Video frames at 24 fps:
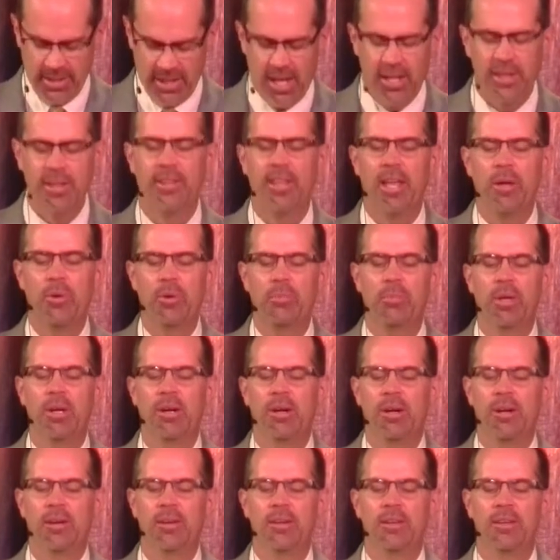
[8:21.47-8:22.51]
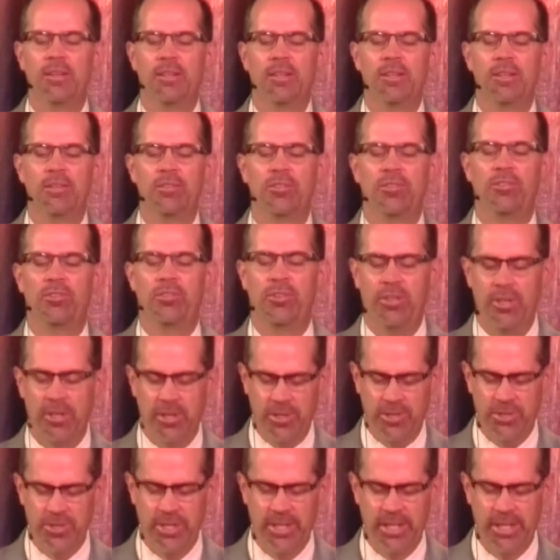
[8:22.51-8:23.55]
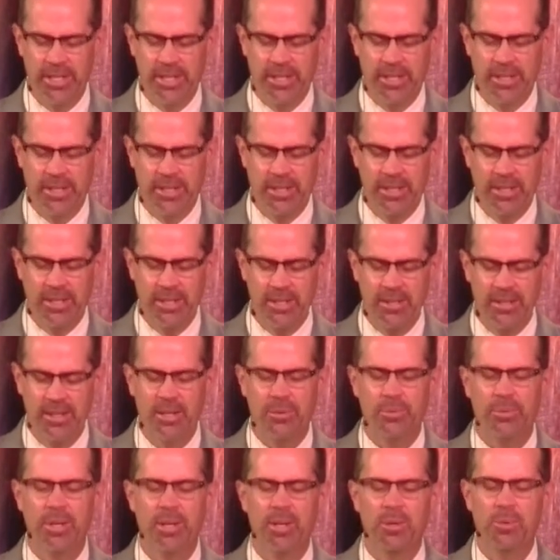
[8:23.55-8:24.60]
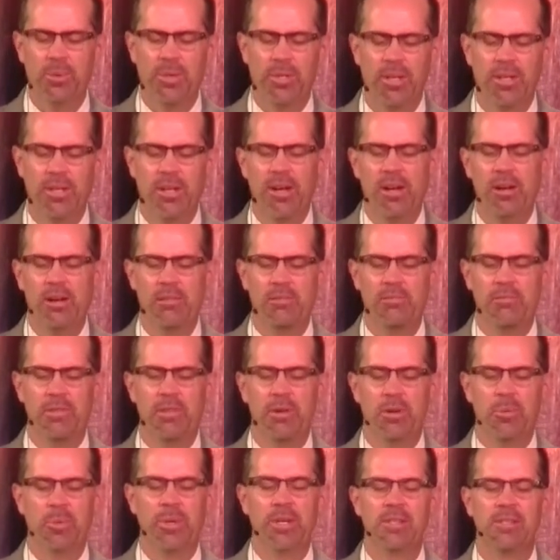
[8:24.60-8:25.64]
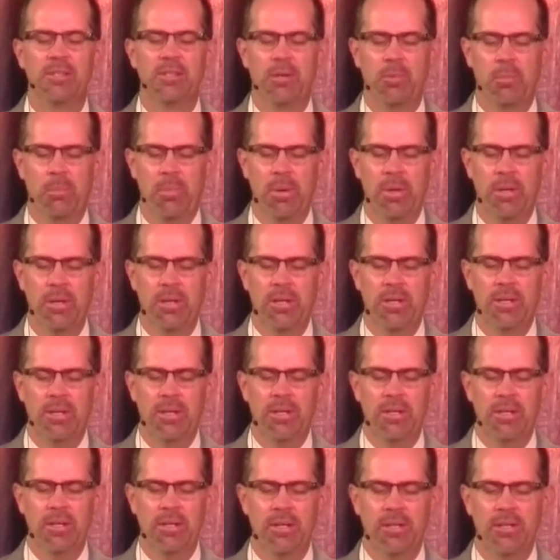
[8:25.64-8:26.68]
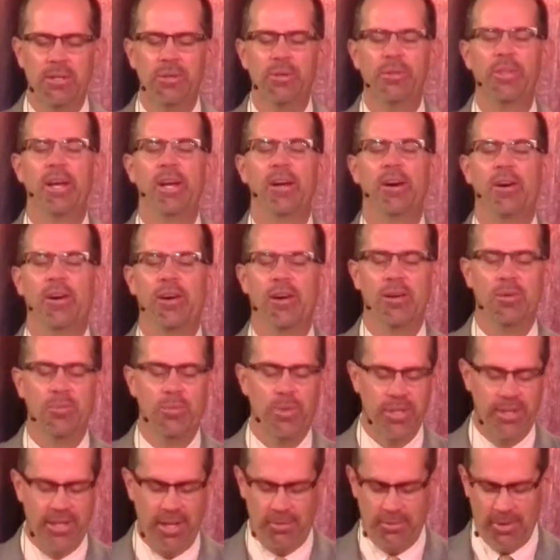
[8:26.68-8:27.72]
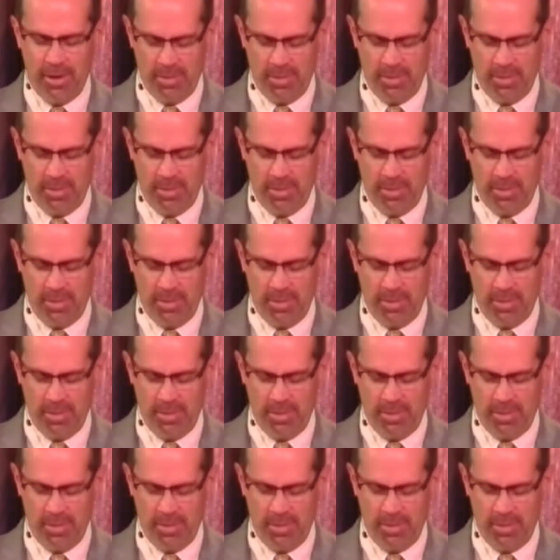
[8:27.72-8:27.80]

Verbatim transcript: God, that they would be honored at this church and that we would love their wisdom and who they are and what they